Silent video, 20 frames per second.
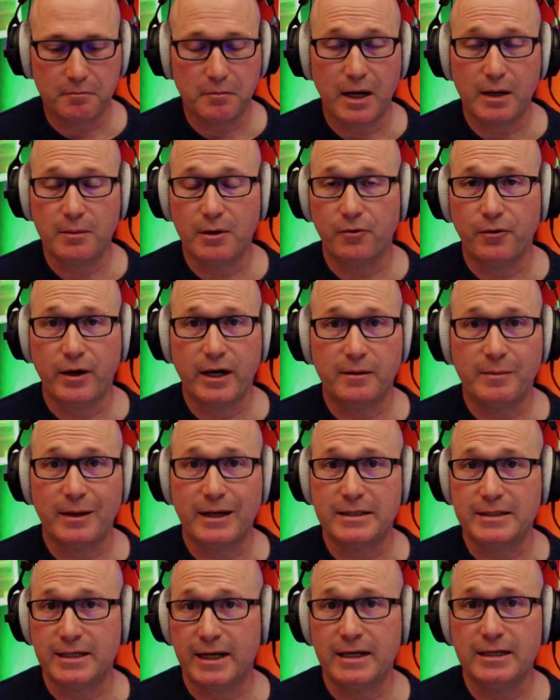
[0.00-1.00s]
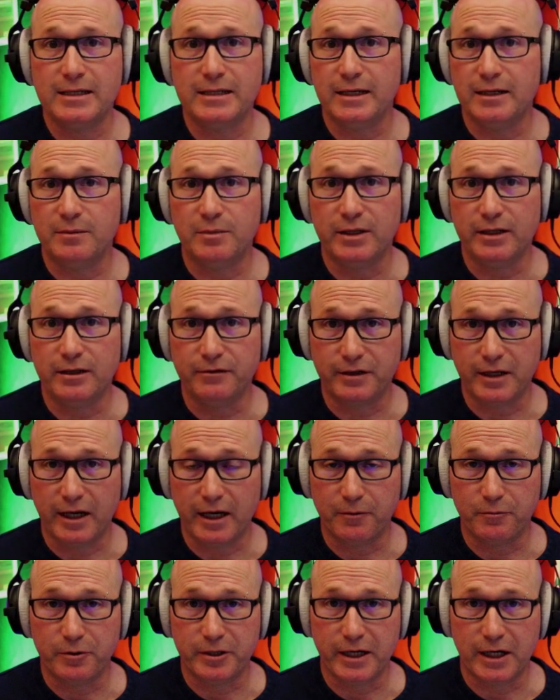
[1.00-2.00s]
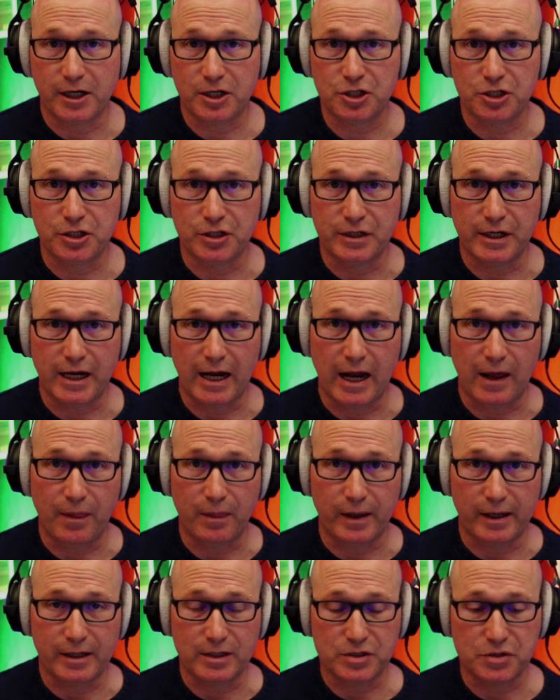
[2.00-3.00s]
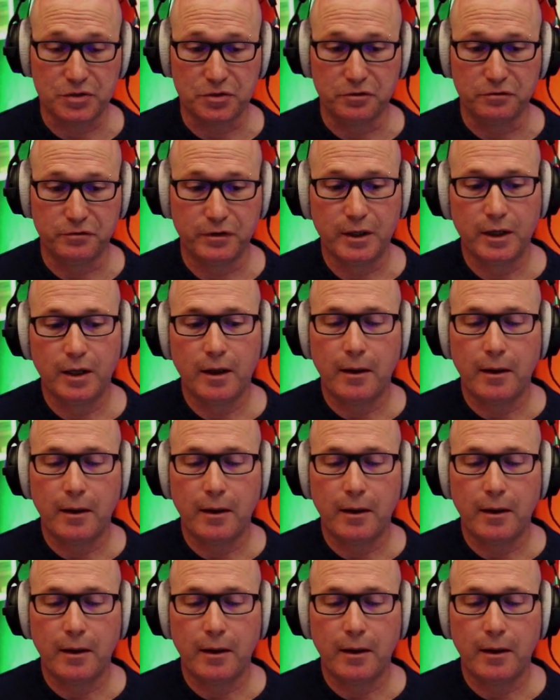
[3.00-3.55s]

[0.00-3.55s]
maybe around about 10 dB of gain reduction and then sort of